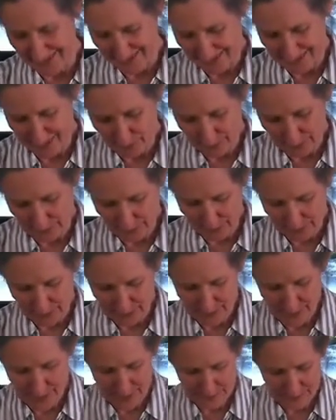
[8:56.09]
So we got
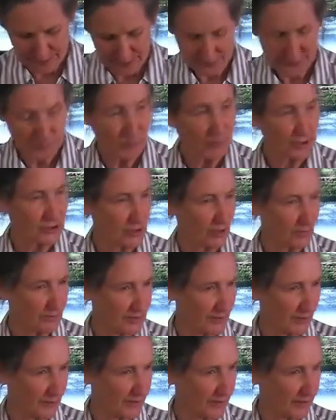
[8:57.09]
him up, we
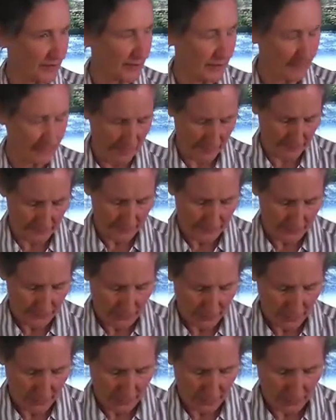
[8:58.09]
chopped up an onion
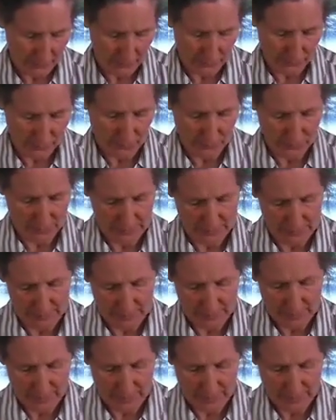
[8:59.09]
and put